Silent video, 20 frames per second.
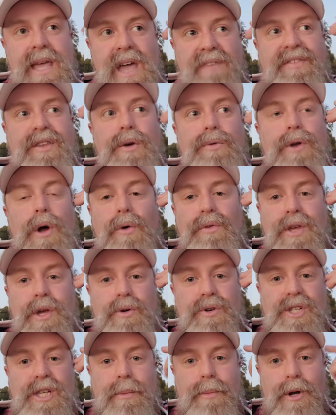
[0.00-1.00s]
if you know that
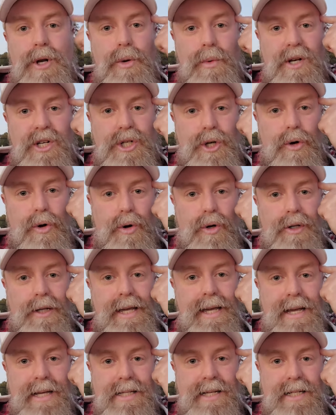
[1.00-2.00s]
you're someone who
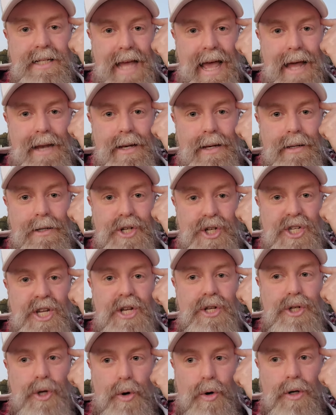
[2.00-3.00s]
internally is a 10, just
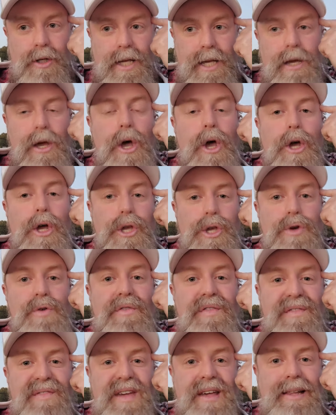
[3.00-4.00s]
internally,
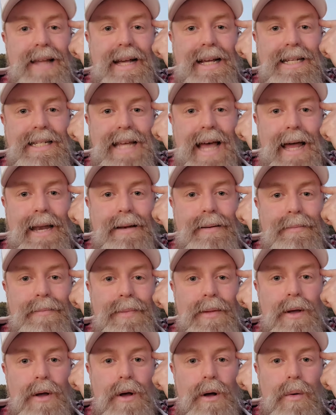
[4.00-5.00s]
you feel like a 10,
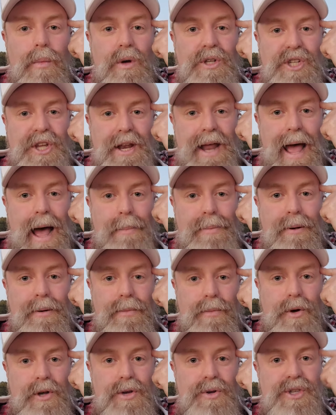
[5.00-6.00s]
What's going to
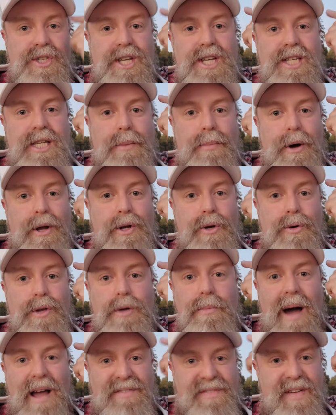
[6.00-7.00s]
happen? Well, you see someone who
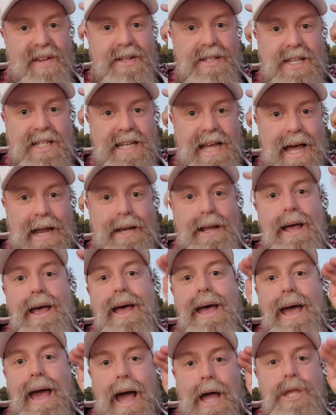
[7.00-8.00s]
you might feel is a 10
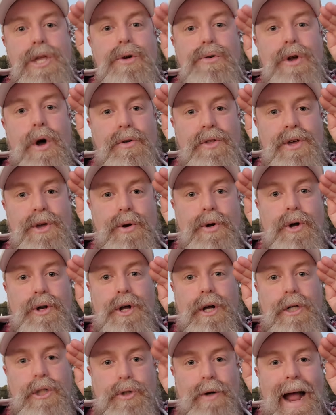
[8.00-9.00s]
and you know that you're going
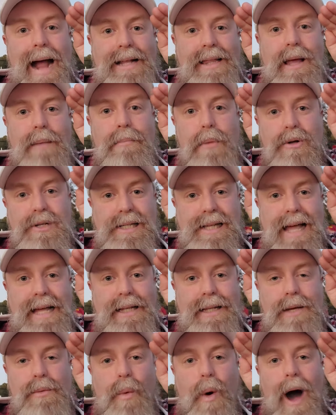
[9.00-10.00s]
to attract them most
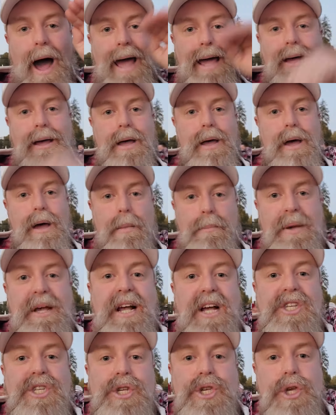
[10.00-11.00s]
likely. Why?
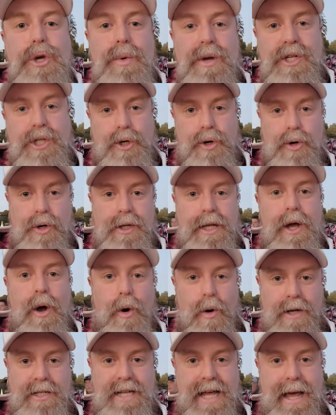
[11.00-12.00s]
Because you internally
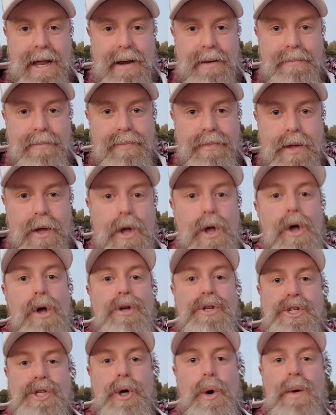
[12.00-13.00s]
are a 10.
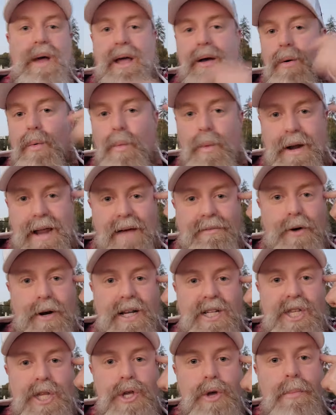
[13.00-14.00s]
So whatever
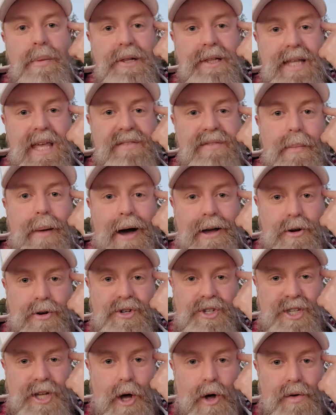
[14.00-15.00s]
it is that you believe about
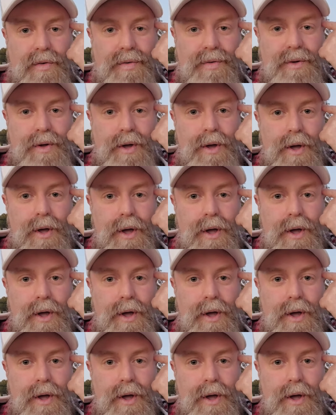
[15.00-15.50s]
yourself,